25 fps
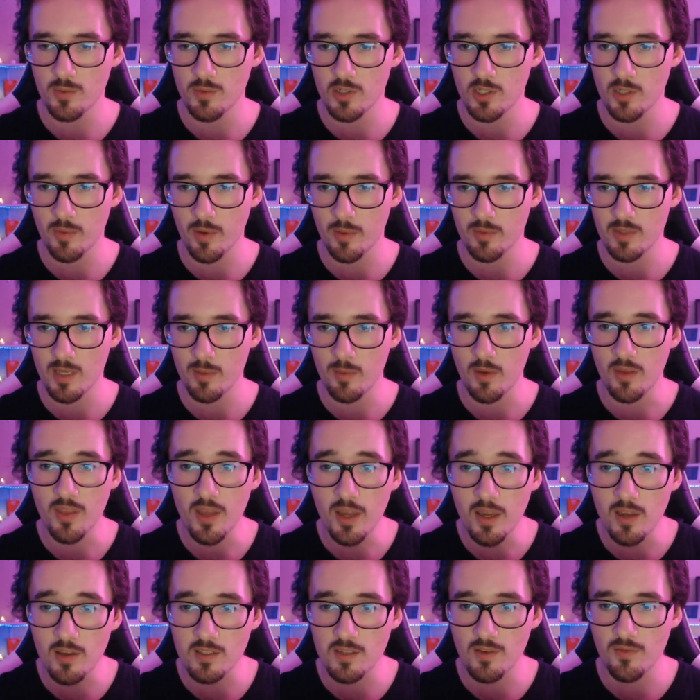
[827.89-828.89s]
You should be able to hear me.
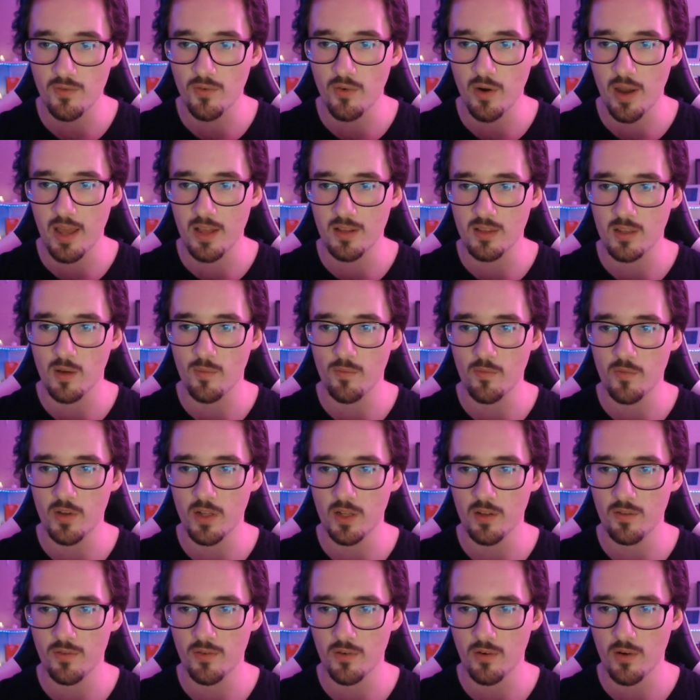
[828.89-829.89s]
Thank you to Freya
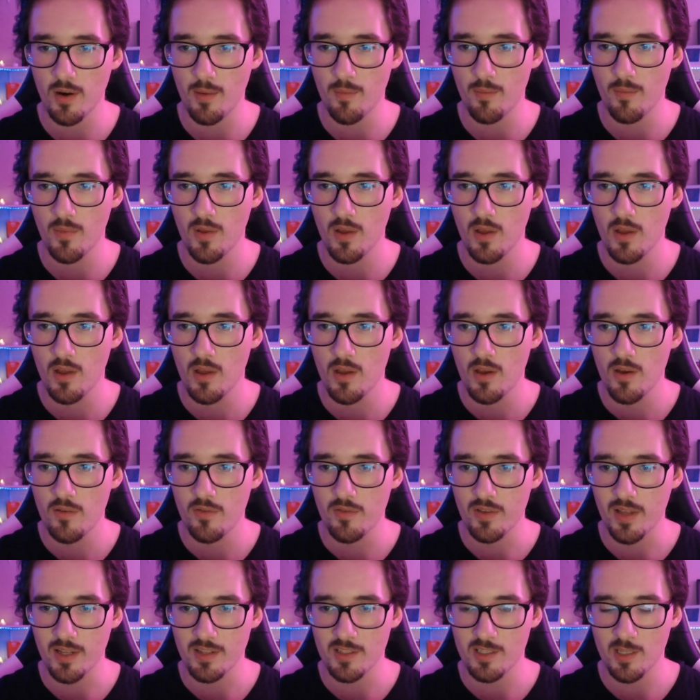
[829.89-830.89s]
Domville for
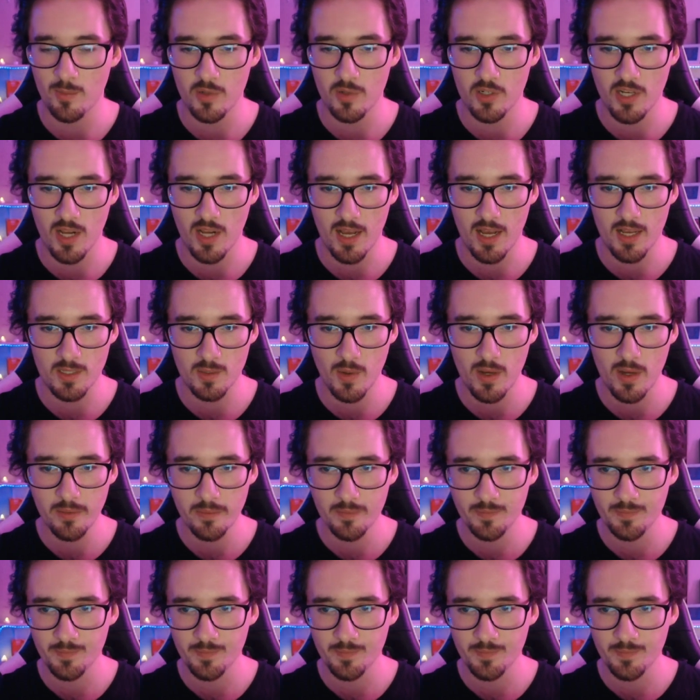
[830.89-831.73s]
that super chat as well.